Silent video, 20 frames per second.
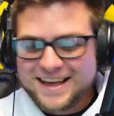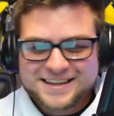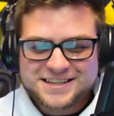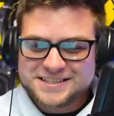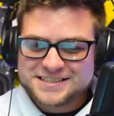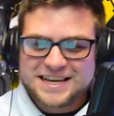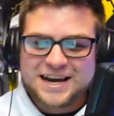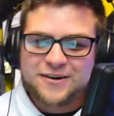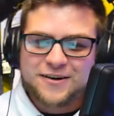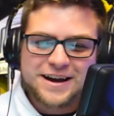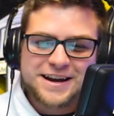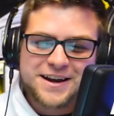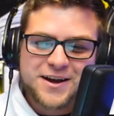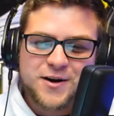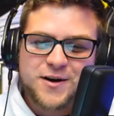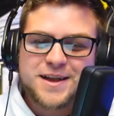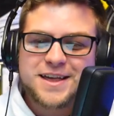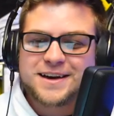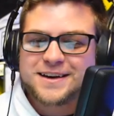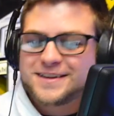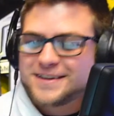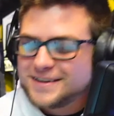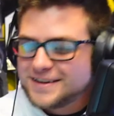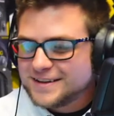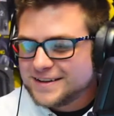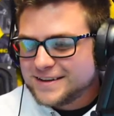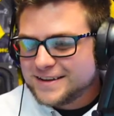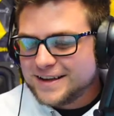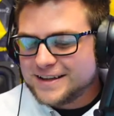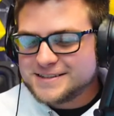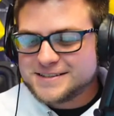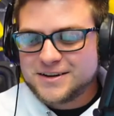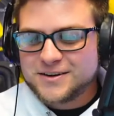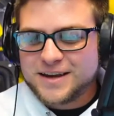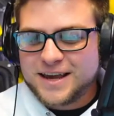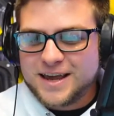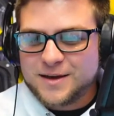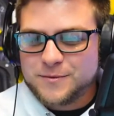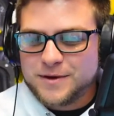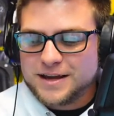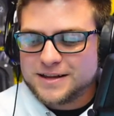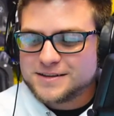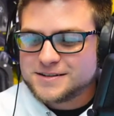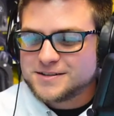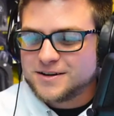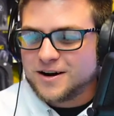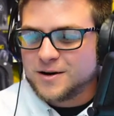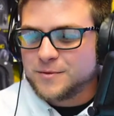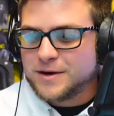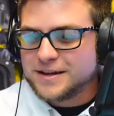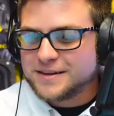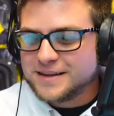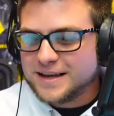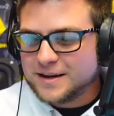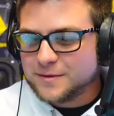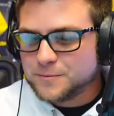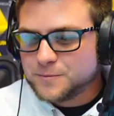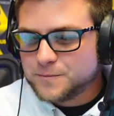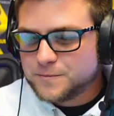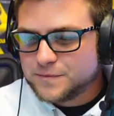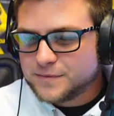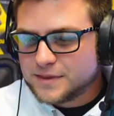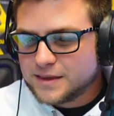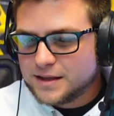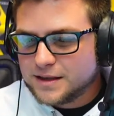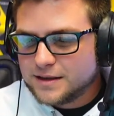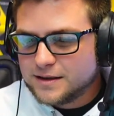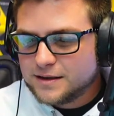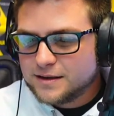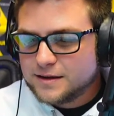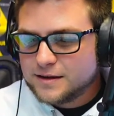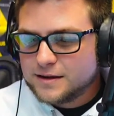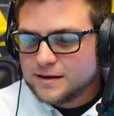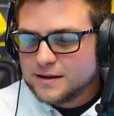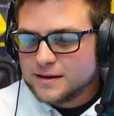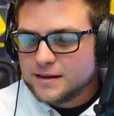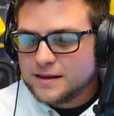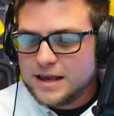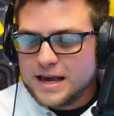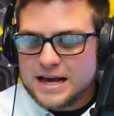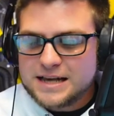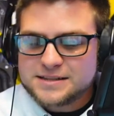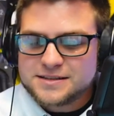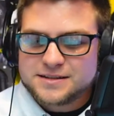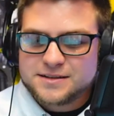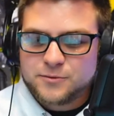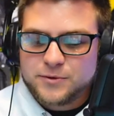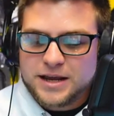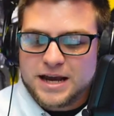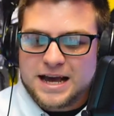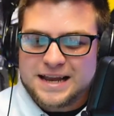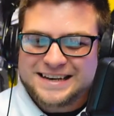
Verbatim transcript: Just how I know you. It's okay, man. Sorry about that. Yes, we got